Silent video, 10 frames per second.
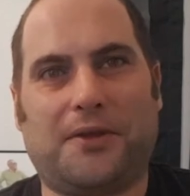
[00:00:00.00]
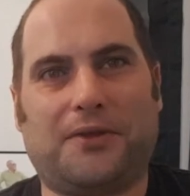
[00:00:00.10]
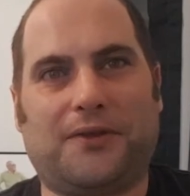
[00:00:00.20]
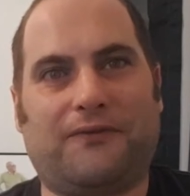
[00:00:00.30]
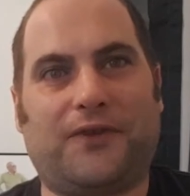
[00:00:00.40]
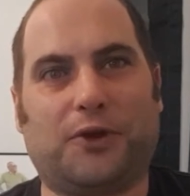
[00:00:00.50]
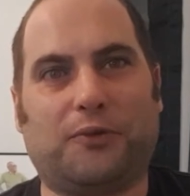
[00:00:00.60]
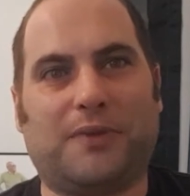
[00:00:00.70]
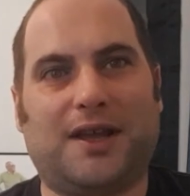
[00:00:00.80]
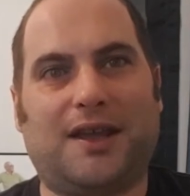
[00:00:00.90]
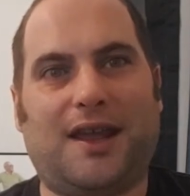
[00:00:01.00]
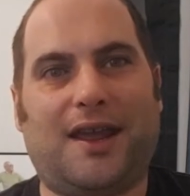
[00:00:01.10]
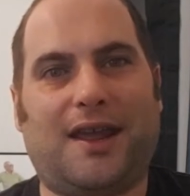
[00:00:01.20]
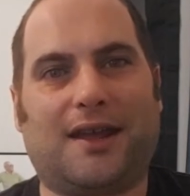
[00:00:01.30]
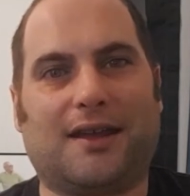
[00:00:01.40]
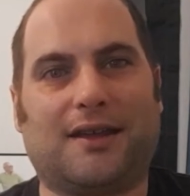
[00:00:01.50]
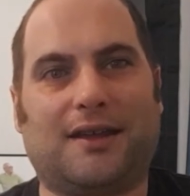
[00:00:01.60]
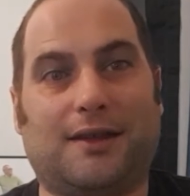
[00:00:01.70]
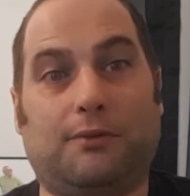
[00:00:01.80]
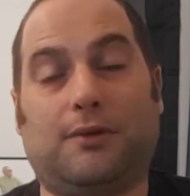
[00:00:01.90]
the film
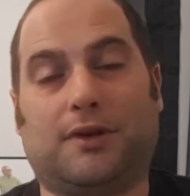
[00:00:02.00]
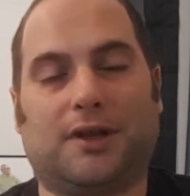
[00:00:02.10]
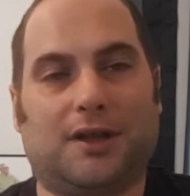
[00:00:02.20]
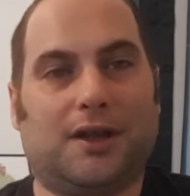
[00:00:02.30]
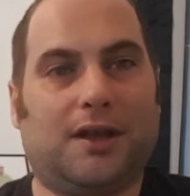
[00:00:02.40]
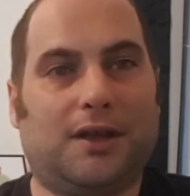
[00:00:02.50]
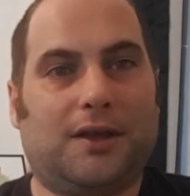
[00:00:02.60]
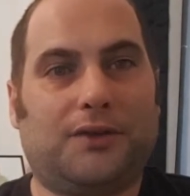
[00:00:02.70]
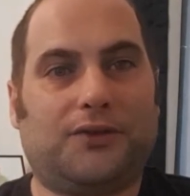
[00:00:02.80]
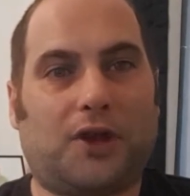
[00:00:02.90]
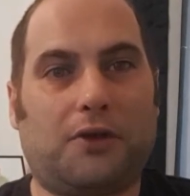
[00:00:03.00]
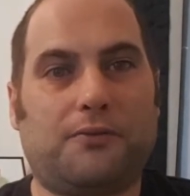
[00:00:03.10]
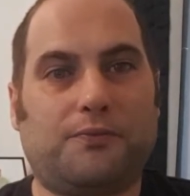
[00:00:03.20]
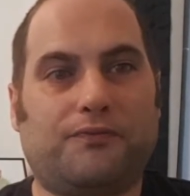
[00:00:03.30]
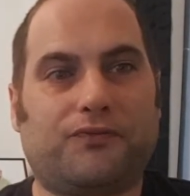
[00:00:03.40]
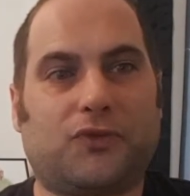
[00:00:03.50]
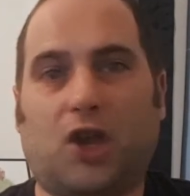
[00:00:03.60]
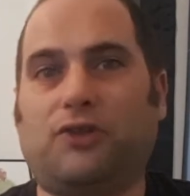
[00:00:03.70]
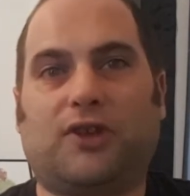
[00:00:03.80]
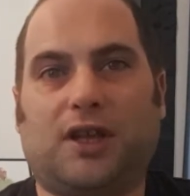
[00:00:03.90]
Ed Wood. So
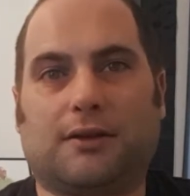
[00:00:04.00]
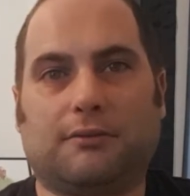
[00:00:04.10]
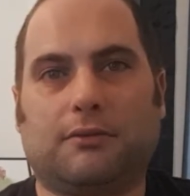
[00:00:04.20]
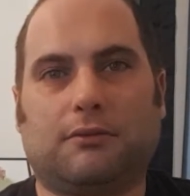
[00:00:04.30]
go see it.